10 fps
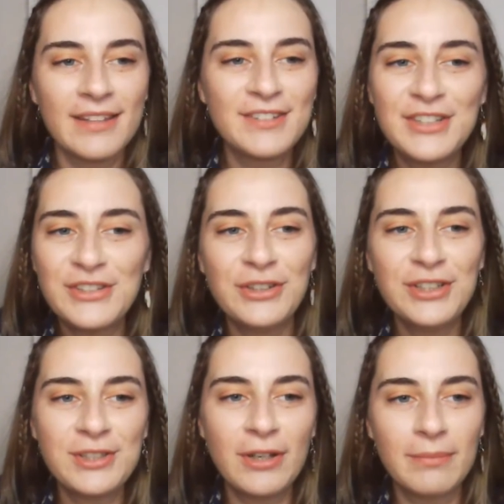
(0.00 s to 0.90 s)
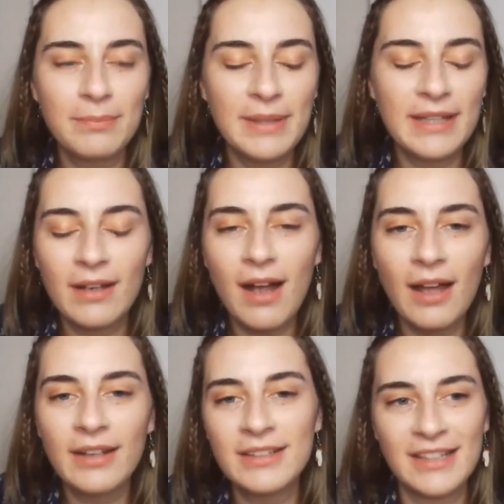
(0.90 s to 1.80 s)
research being
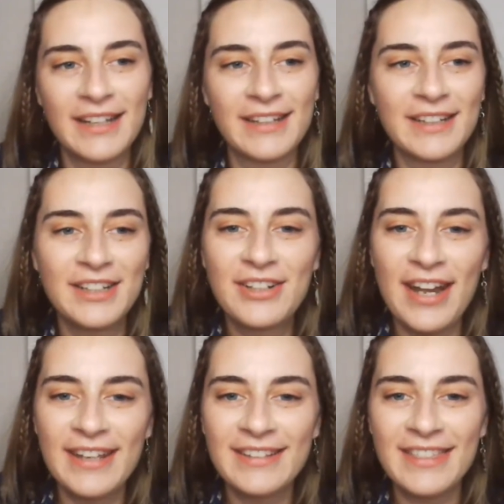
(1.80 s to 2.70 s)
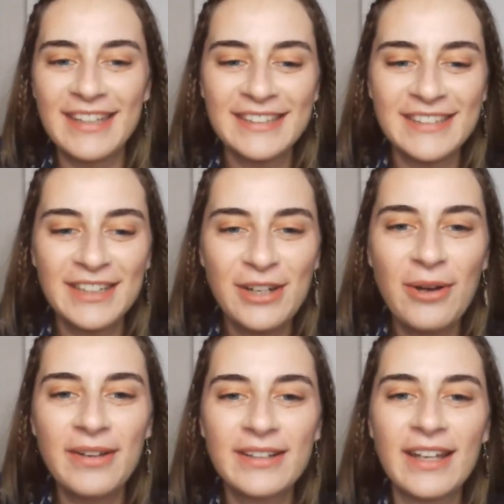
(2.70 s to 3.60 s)
done, and like great things are
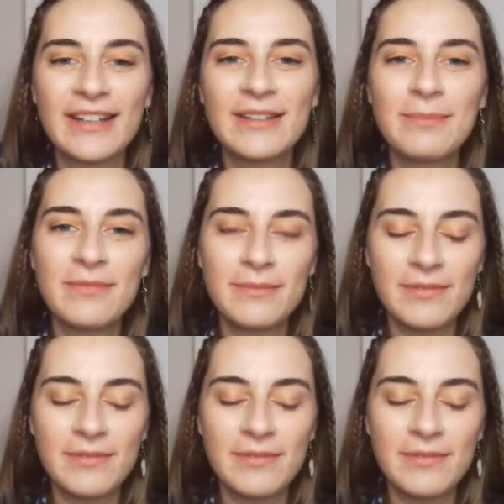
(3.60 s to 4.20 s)
going, like the